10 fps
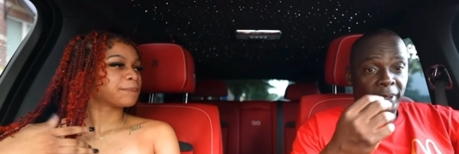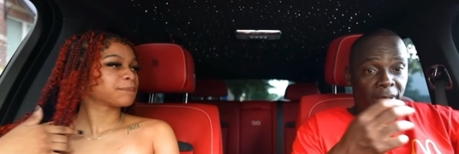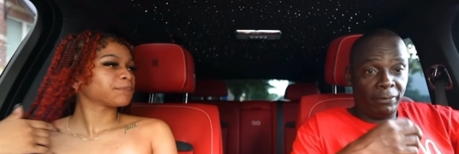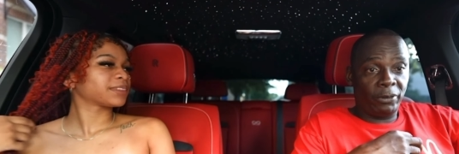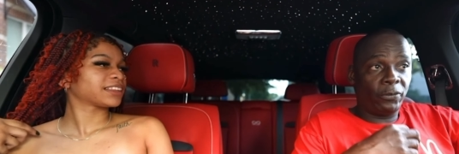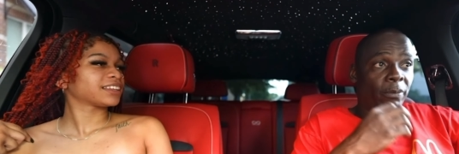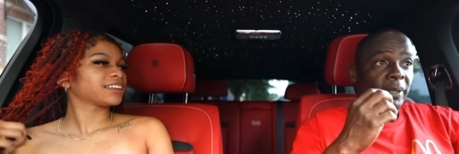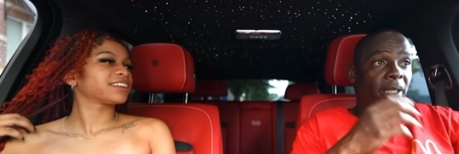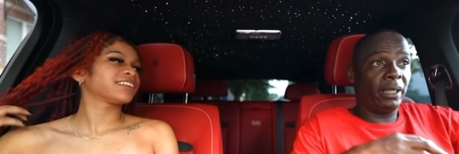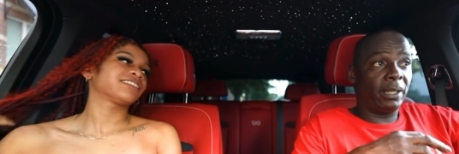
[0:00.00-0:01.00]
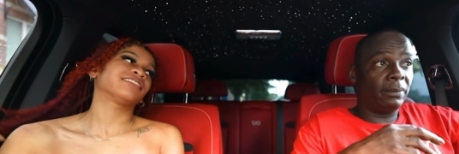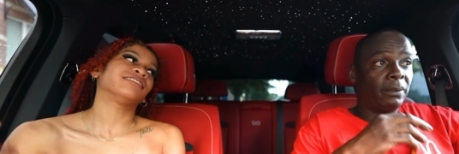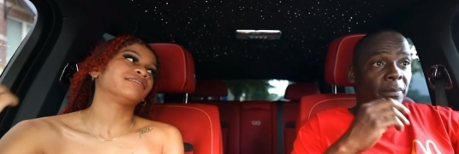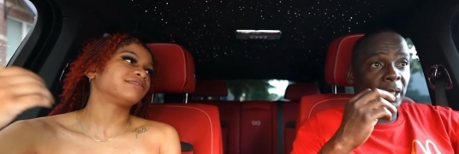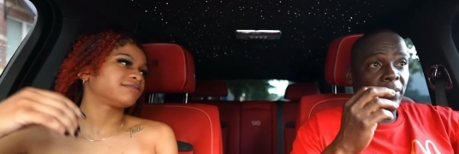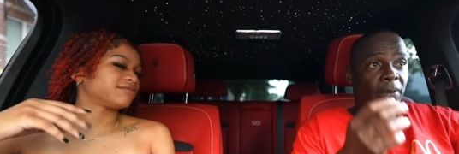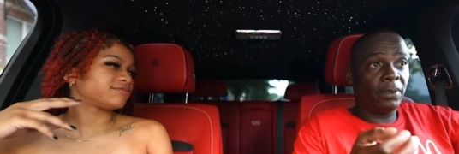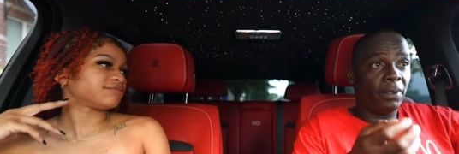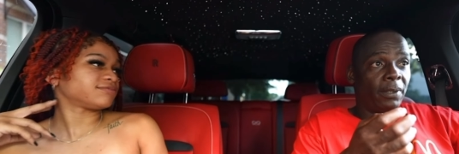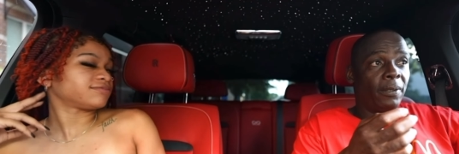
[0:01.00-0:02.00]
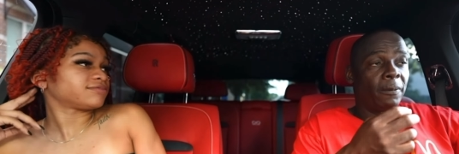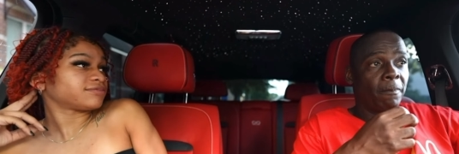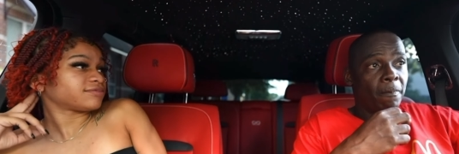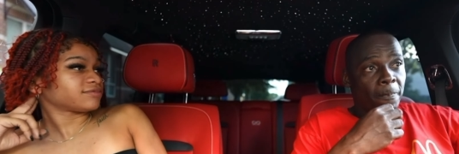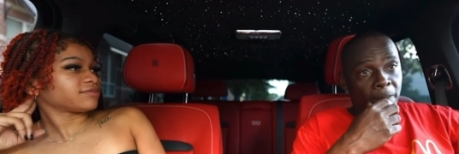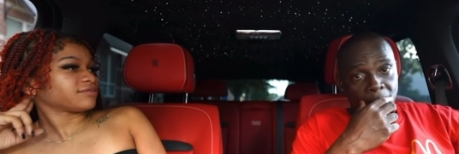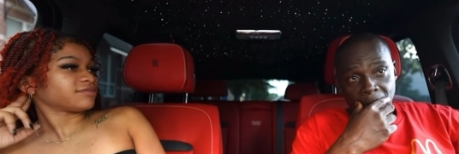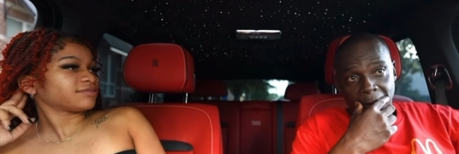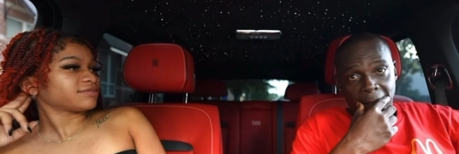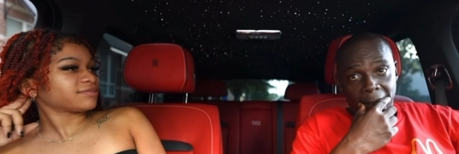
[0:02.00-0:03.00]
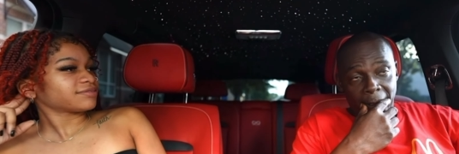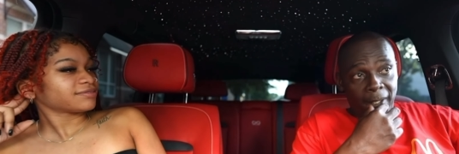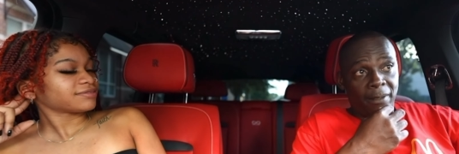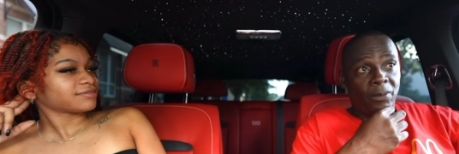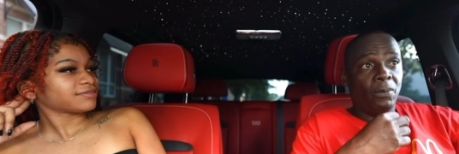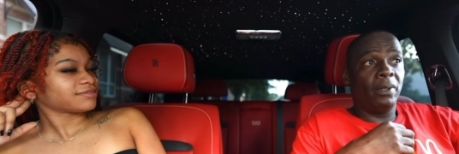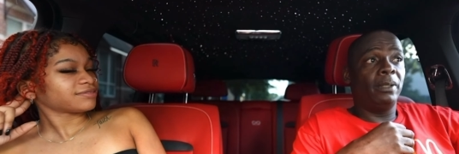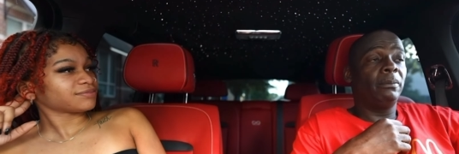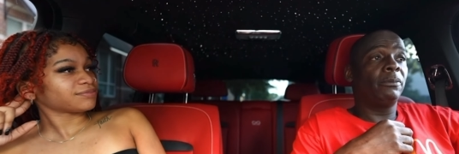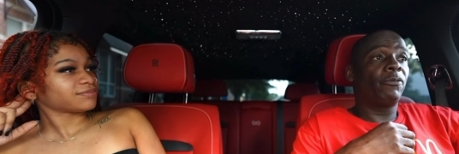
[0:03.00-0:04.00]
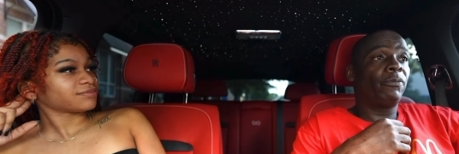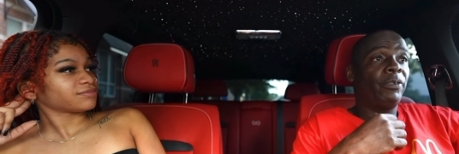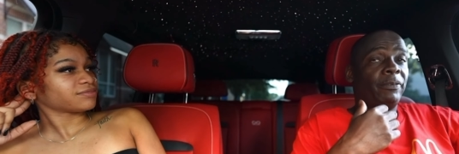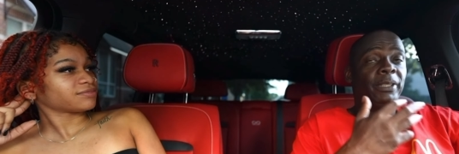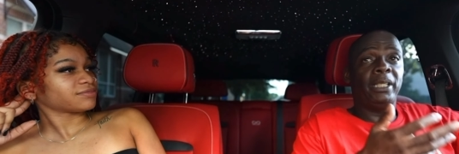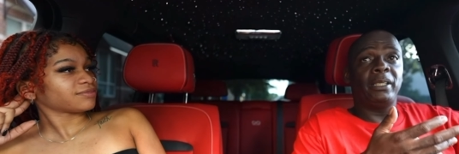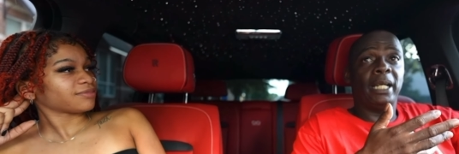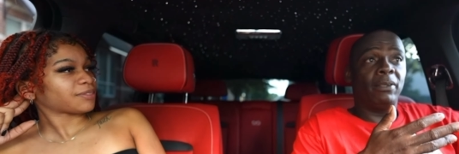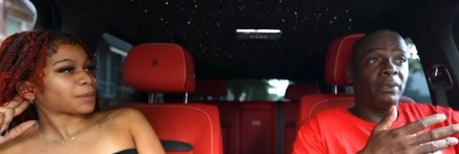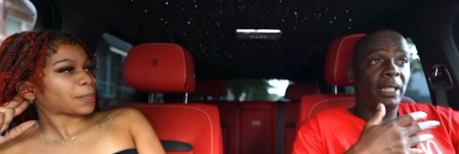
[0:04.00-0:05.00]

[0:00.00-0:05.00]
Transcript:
Speaker 1: me to give you for McDonald's and buy you a car, and then you want fifteen thousand